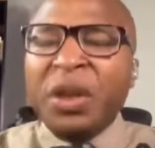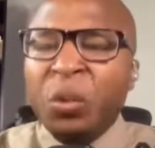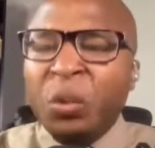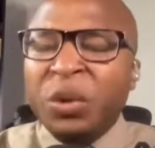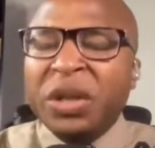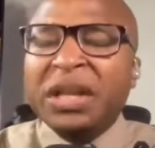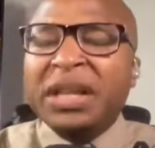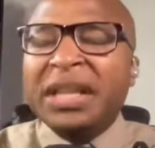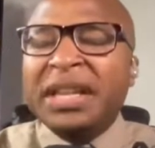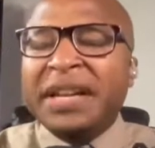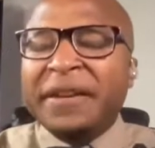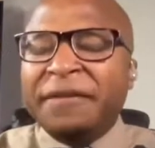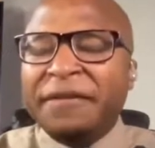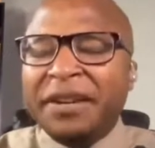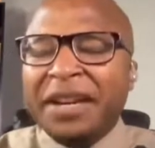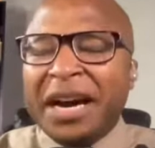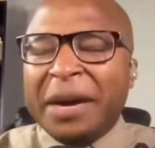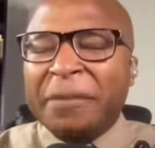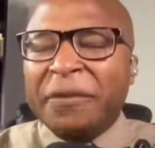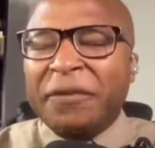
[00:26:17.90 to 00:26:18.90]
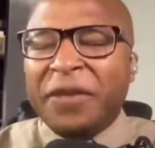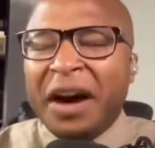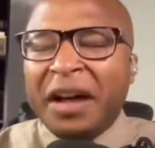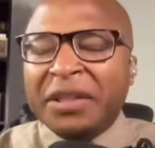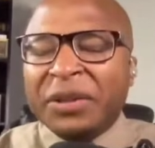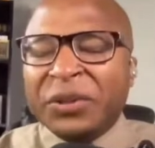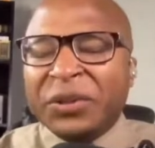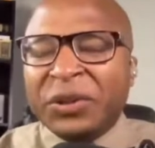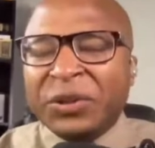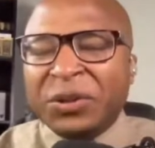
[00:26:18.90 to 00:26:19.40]
we lift up,
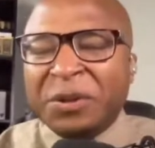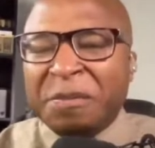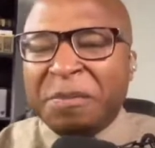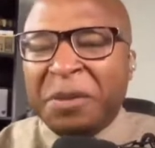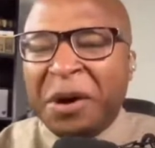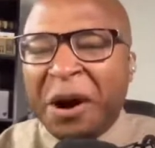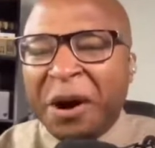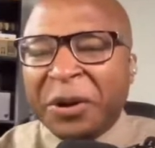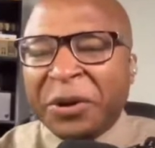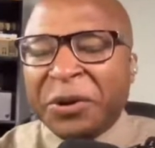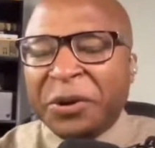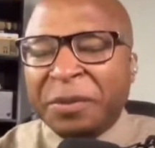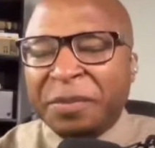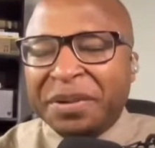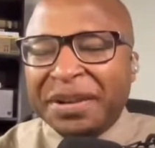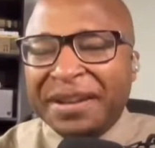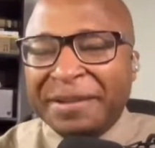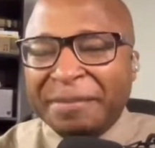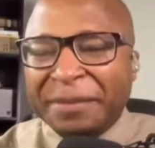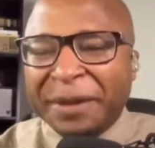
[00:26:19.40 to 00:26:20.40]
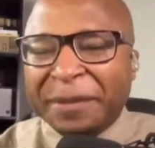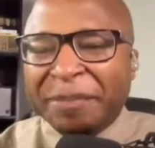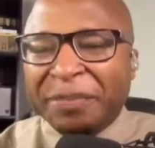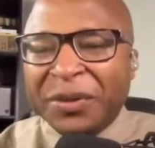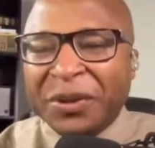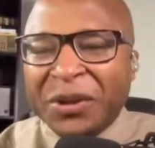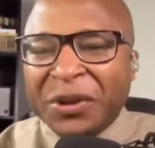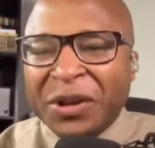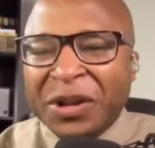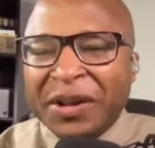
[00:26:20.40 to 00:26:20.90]
Father, Sister Margot Pittman.
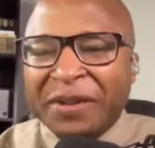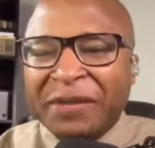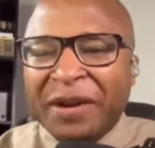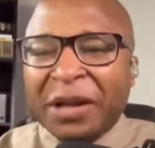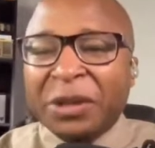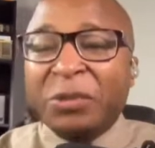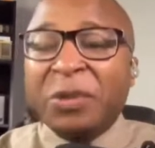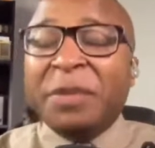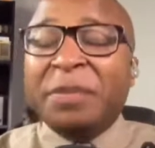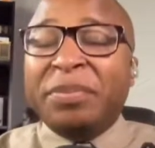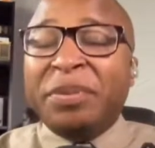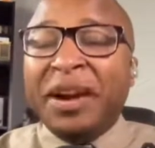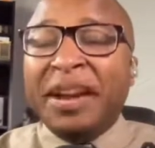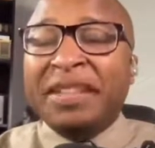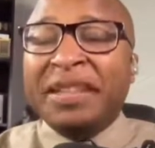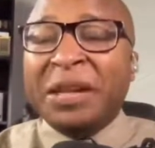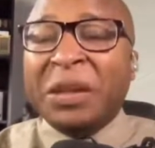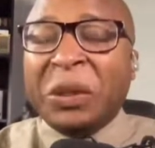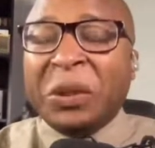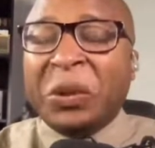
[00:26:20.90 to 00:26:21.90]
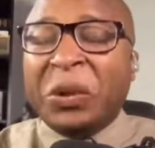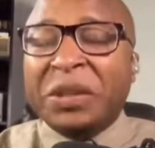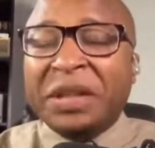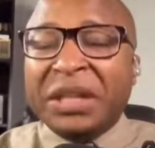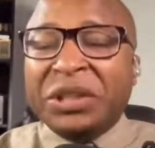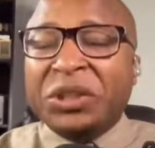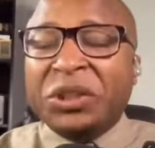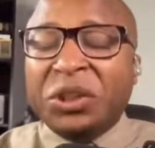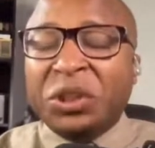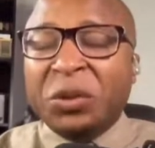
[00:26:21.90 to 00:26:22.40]
Father, we pray that, Lord,
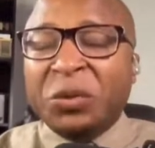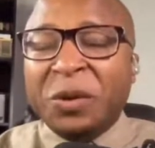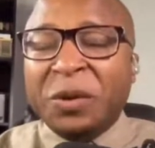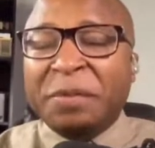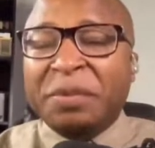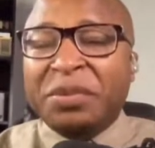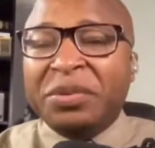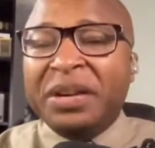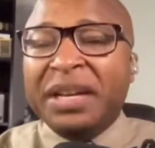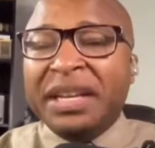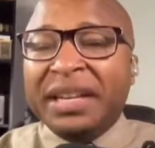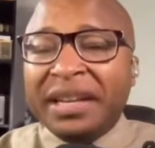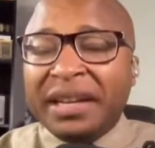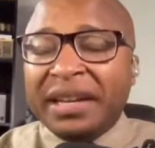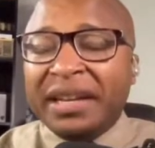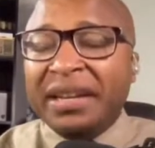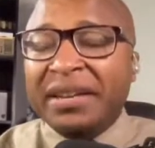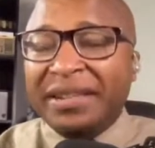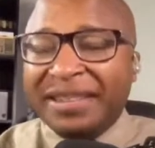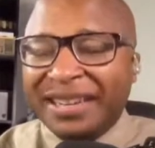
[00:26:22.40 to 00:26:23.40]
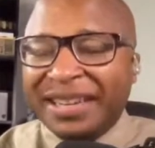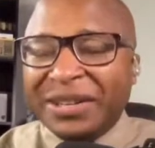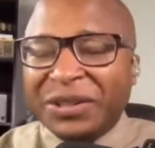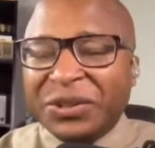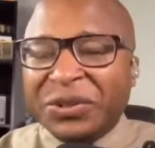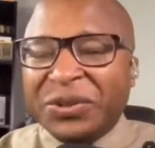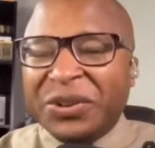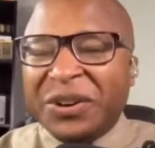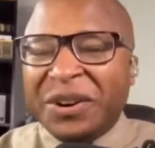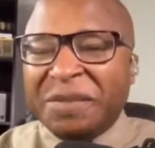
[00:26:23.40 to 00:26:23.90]
that you would bring healing
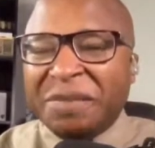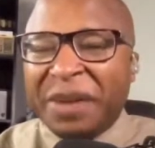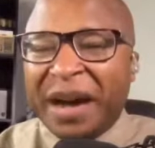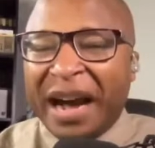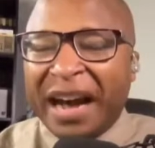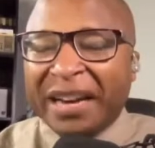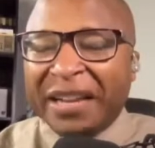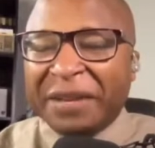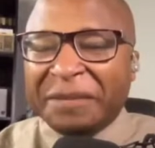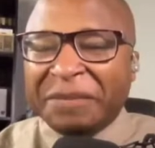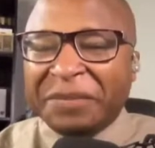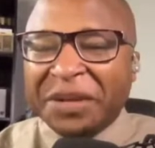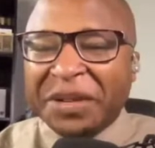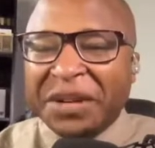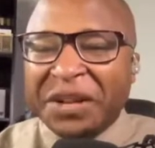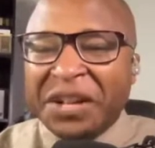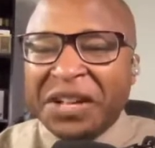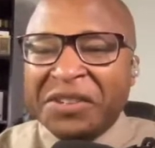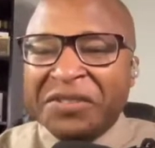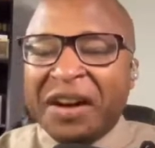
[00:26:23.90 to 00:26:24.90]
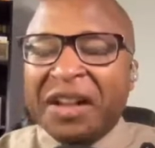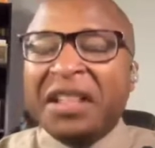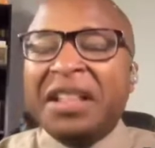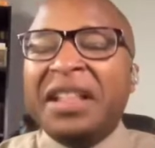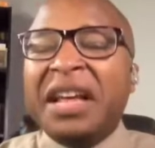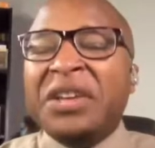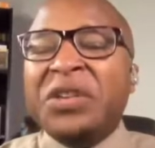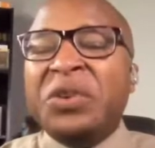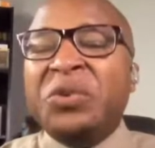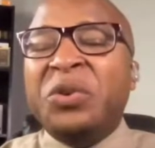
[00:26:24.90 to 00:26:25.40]
to her body. Father,
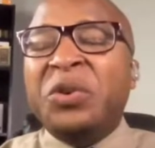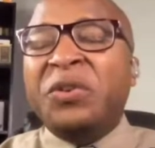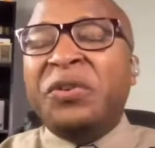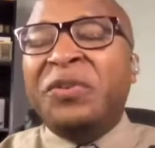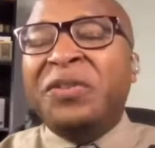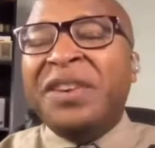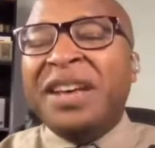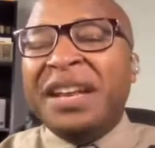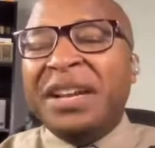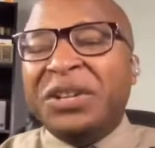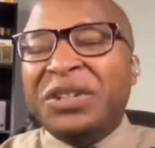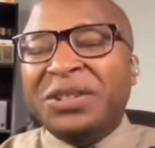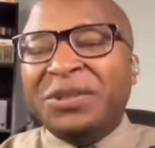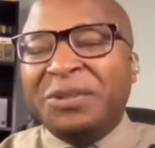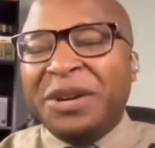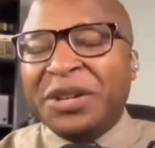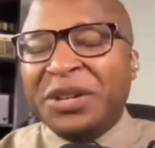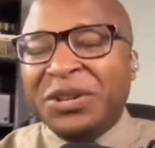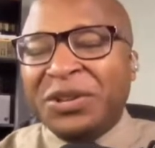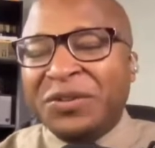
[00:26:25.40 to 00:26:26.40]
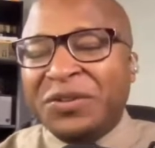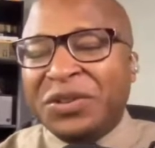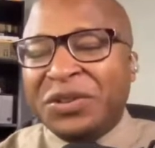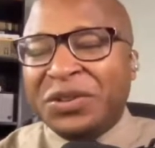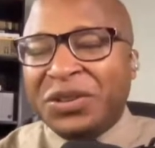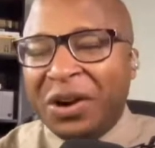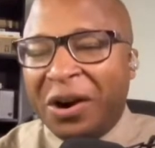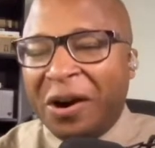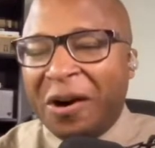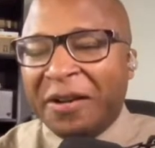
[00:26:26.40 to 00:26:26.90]
that you would finish what you've
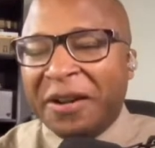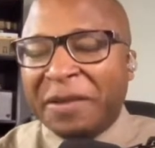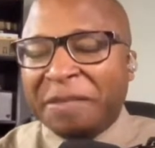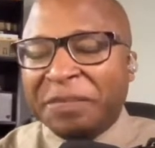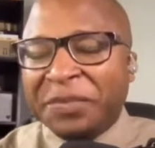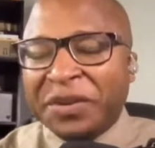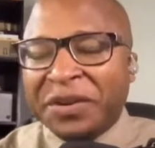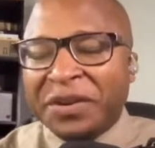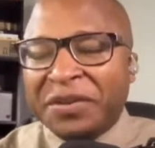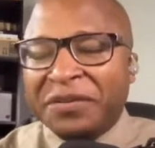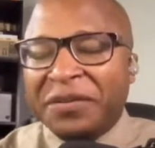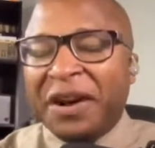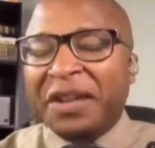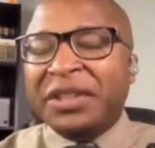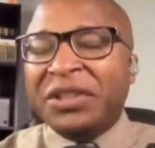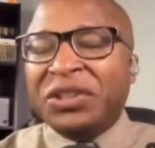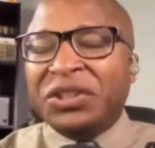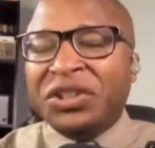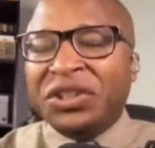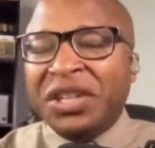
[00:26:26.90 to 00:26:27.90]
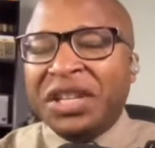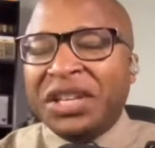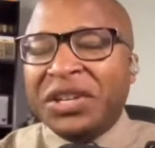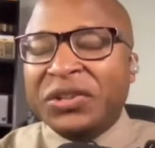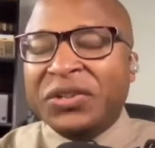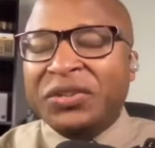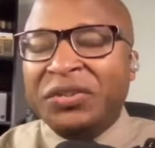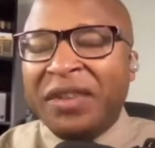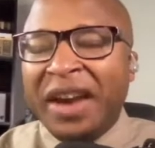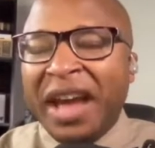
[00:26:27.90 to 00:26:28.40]
started. Father, she
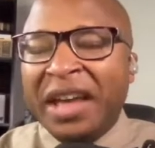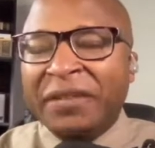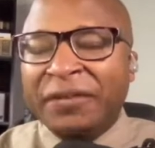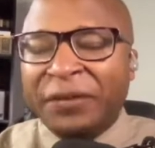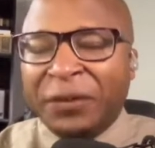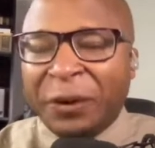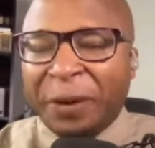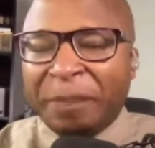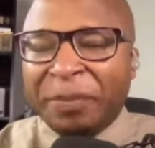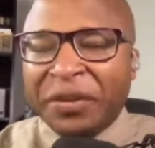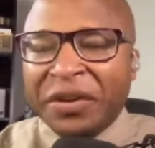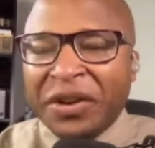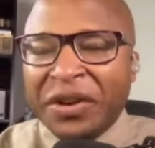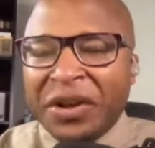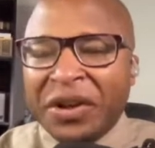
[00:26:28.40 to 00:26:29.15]
is faithful.